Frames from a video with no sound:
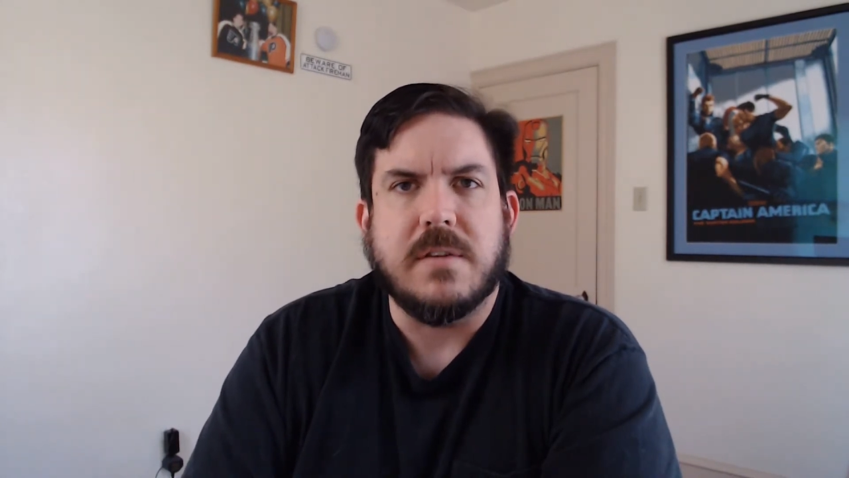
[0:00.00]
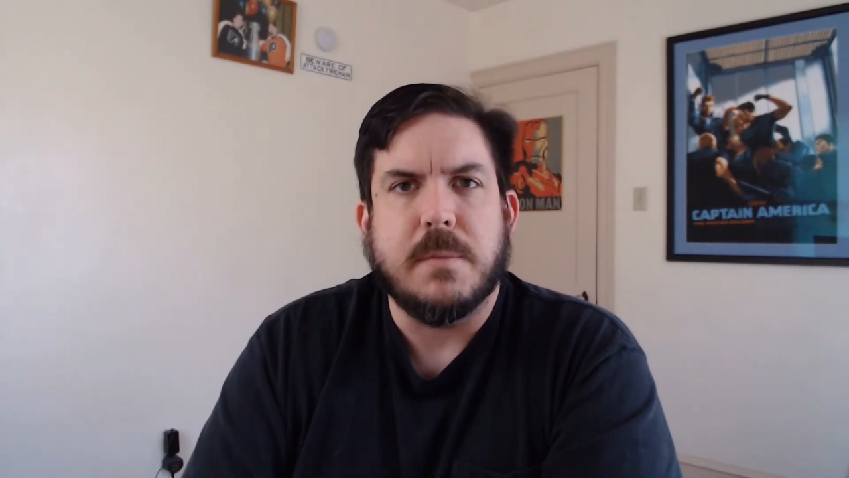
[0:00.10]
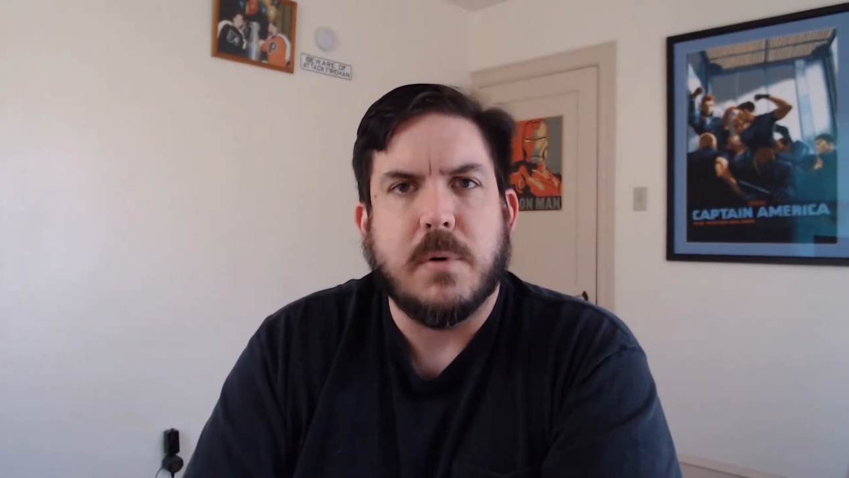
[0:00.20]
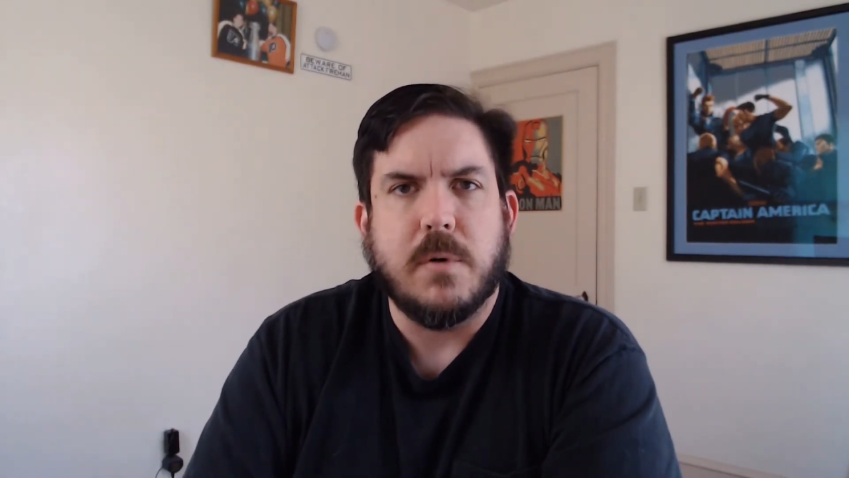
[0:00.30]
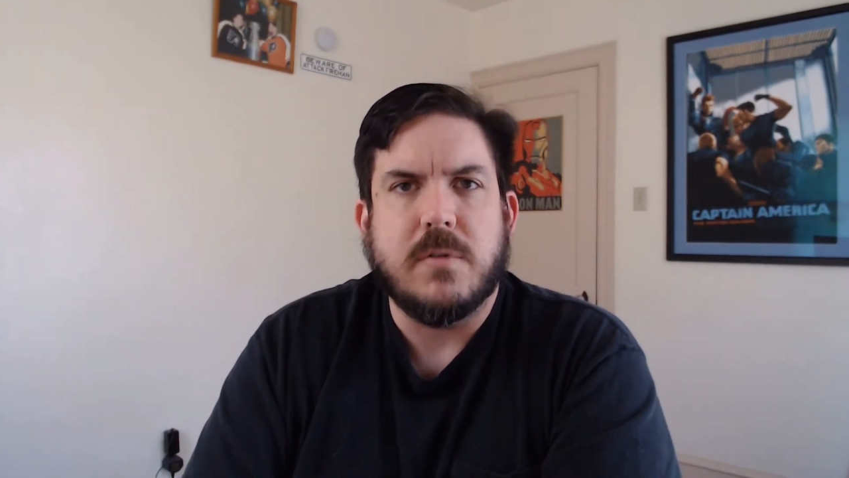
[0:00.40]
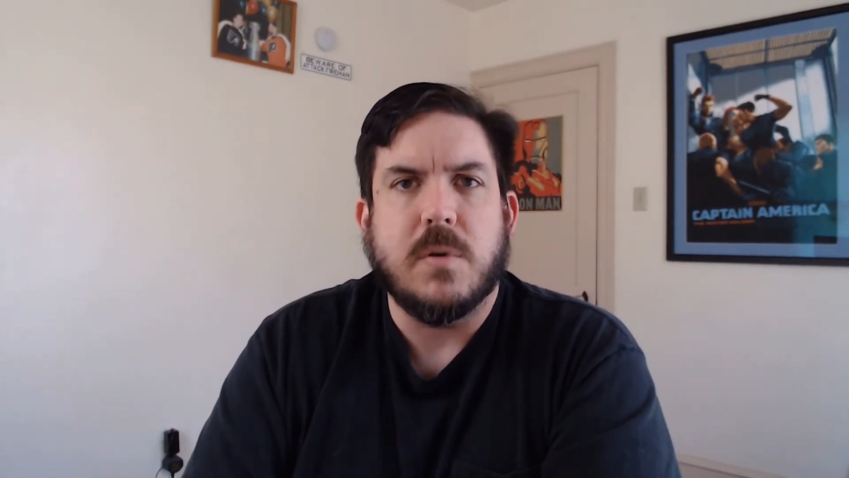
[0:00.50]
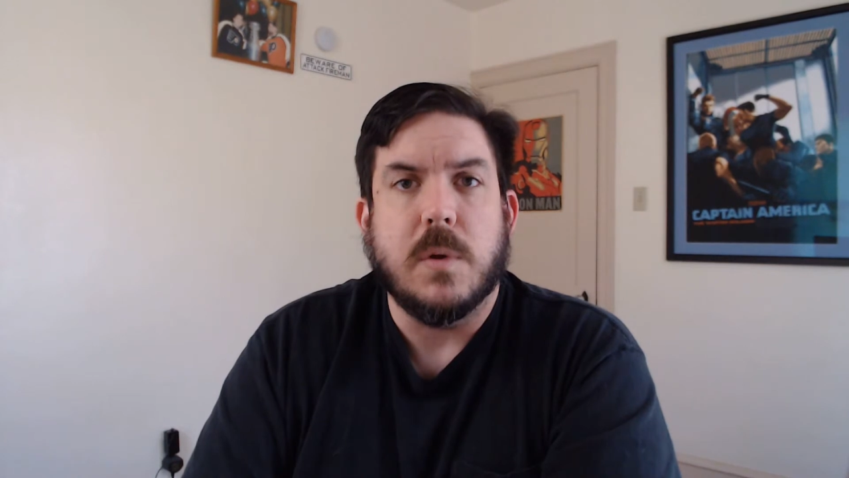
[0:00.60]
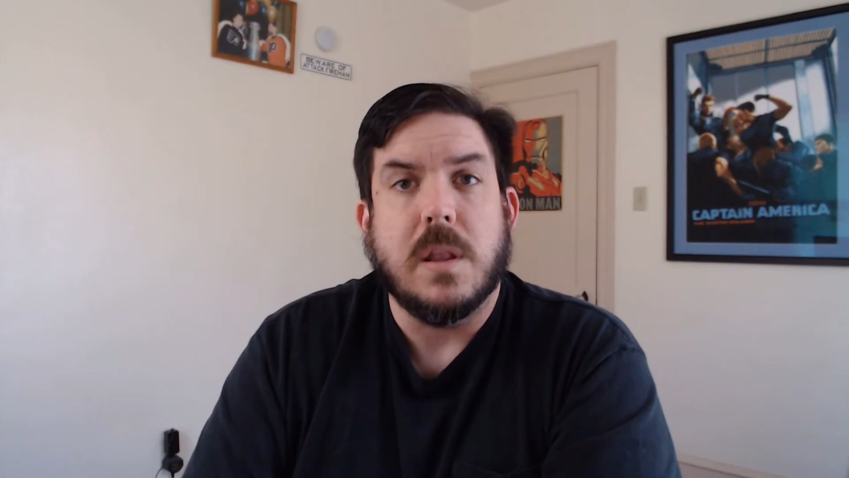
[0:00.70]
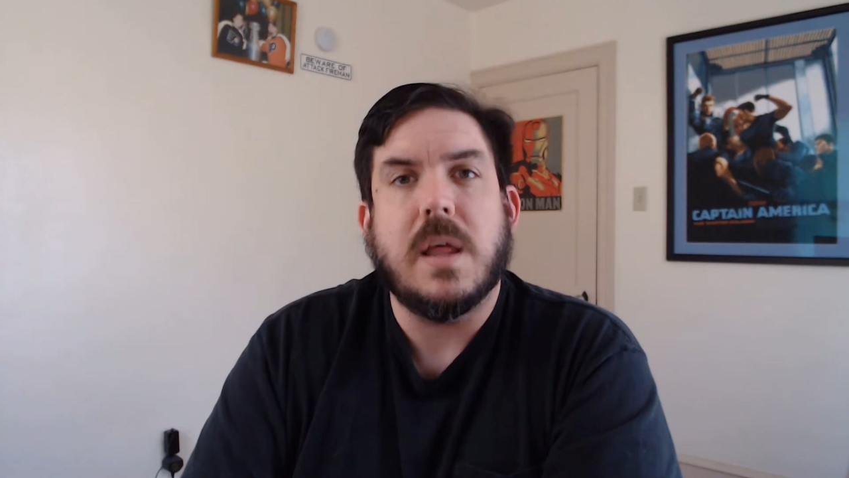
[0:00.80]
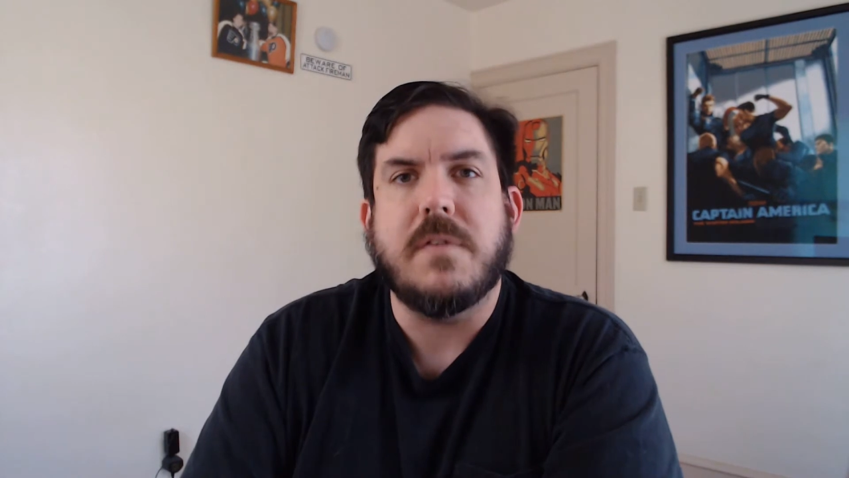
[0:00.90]
as opposed to
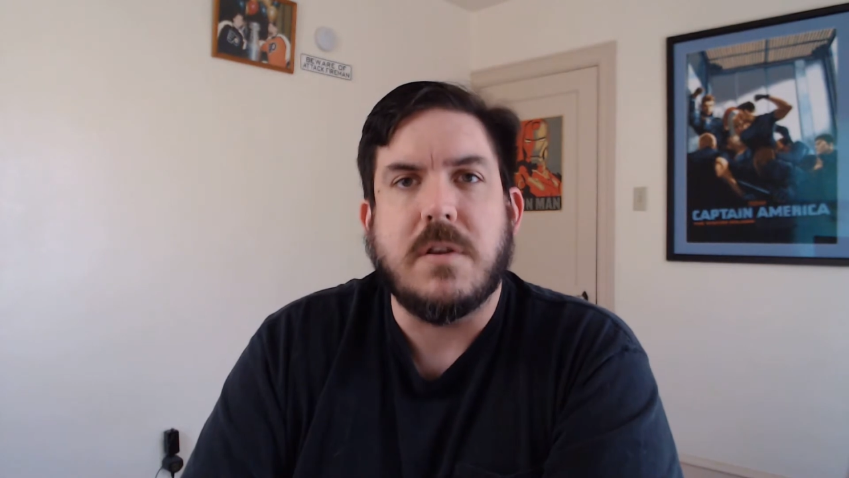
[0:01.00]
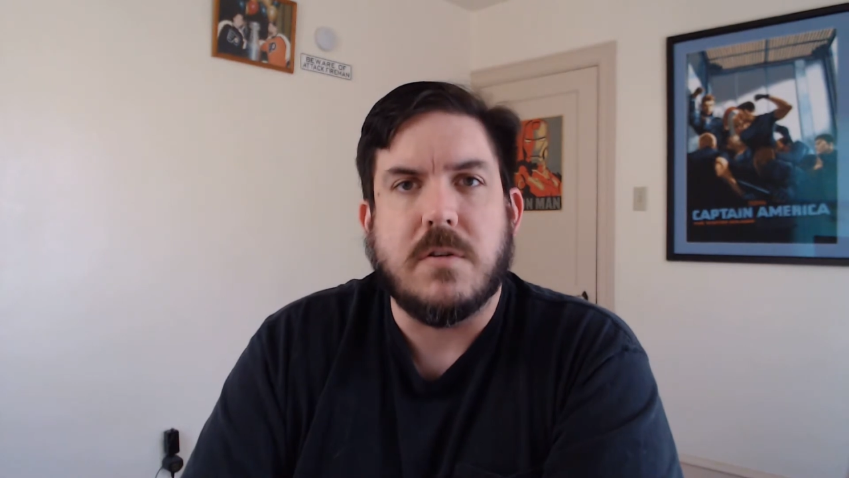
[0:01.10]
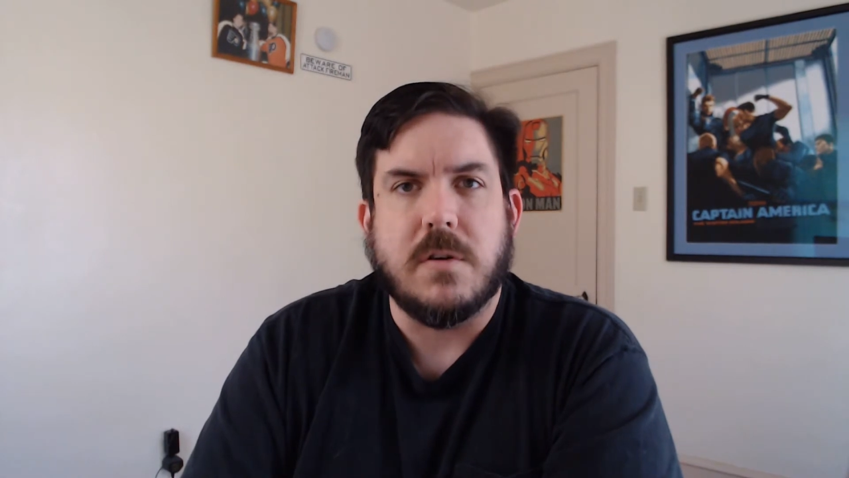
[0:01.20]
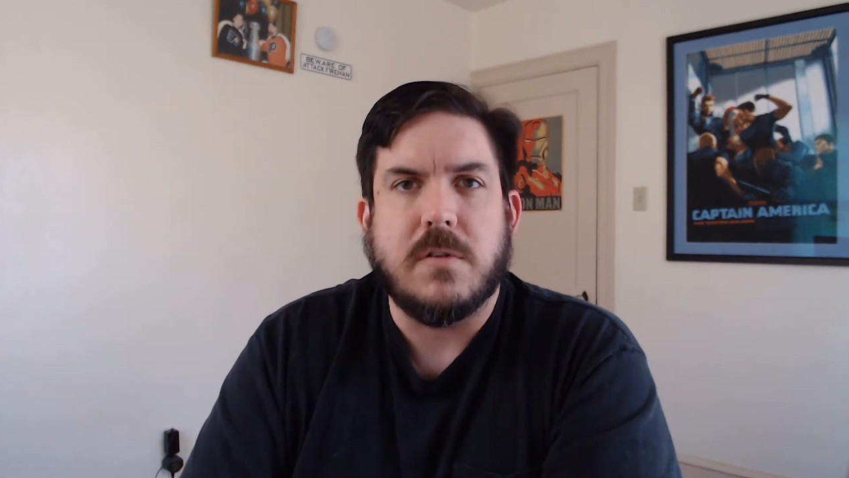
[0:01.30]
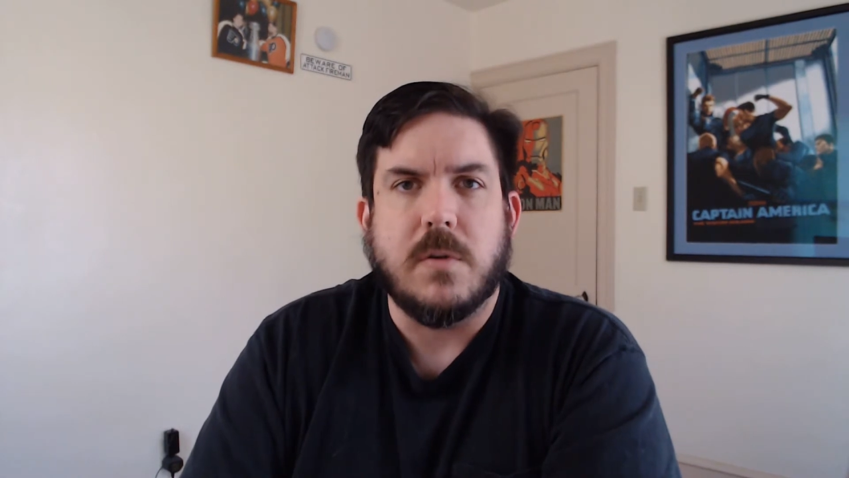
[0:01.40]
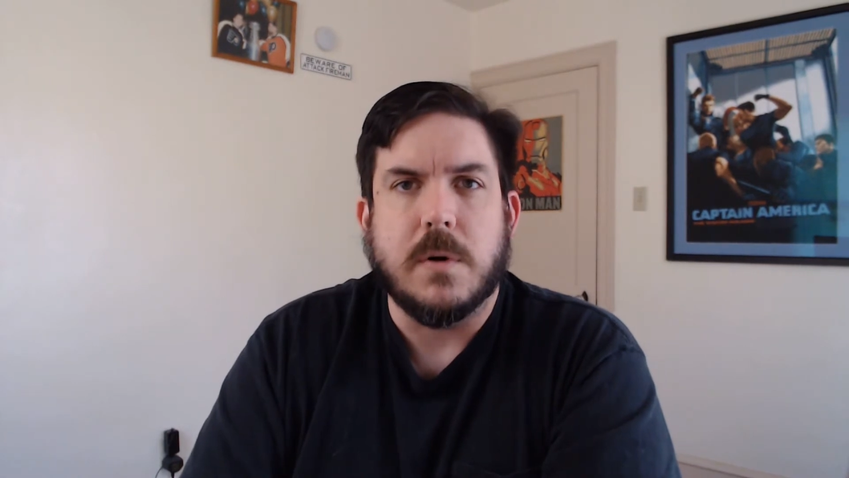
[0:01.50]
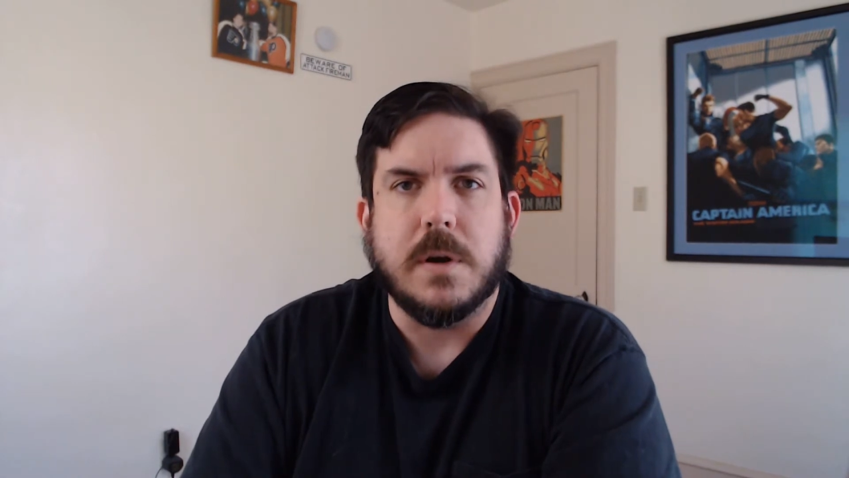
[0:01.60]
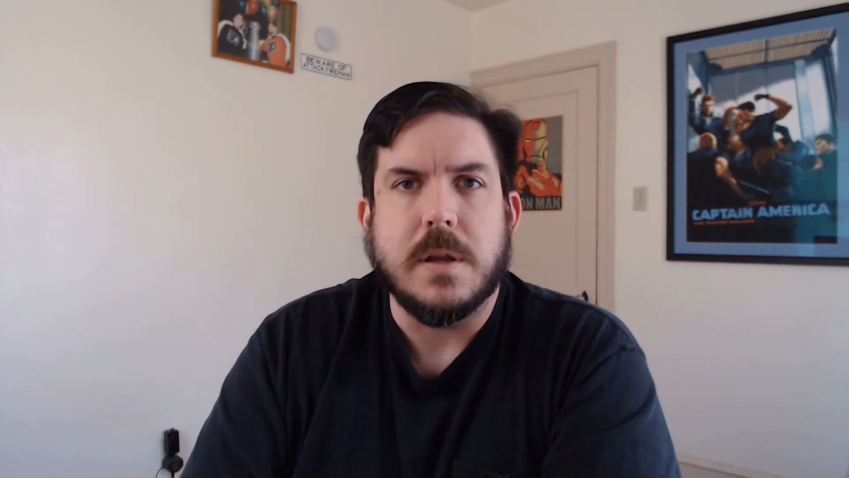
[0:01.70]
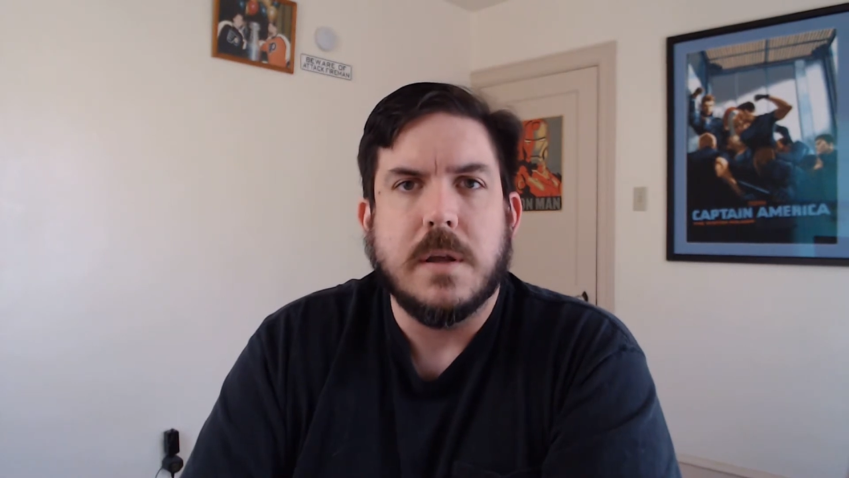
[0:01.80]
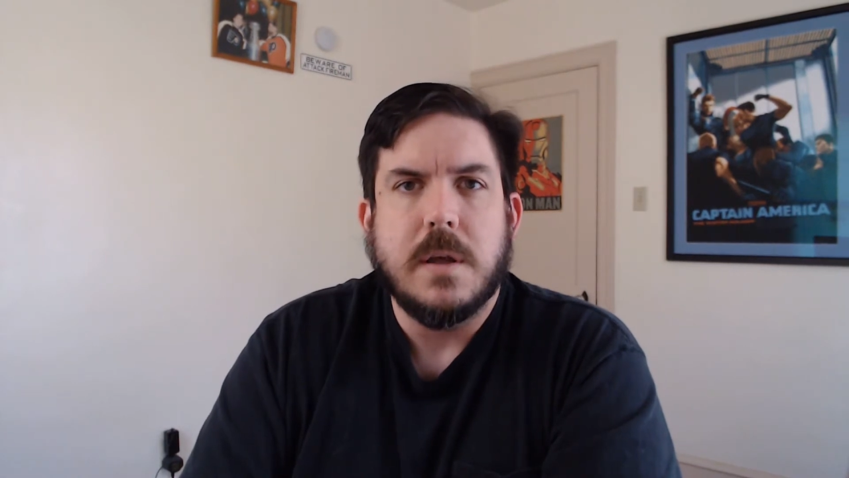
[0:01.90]
a love interest
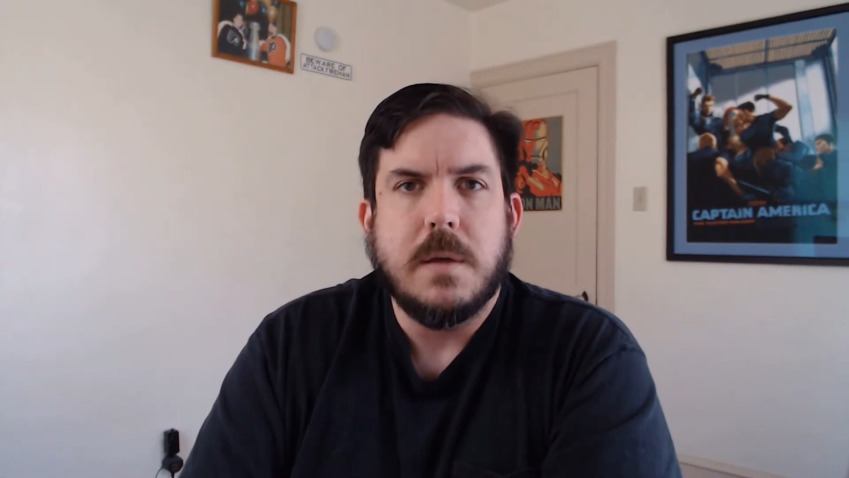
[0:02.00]
story